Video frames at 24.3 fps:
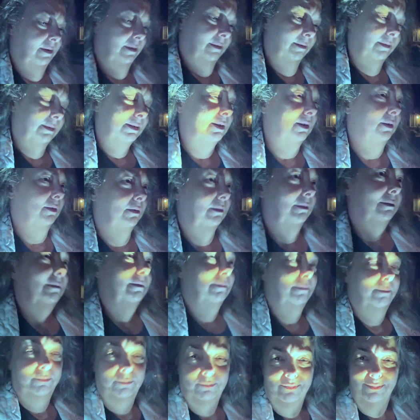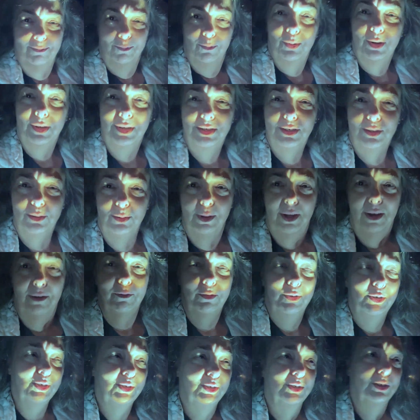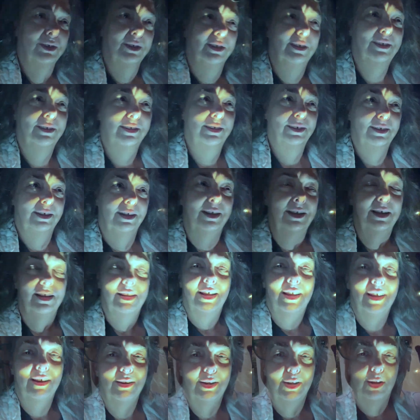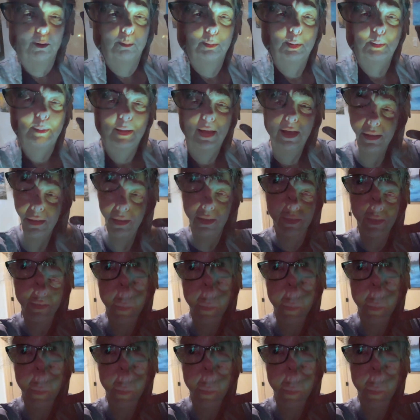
So we're gonna do that first. All right, I'll be back.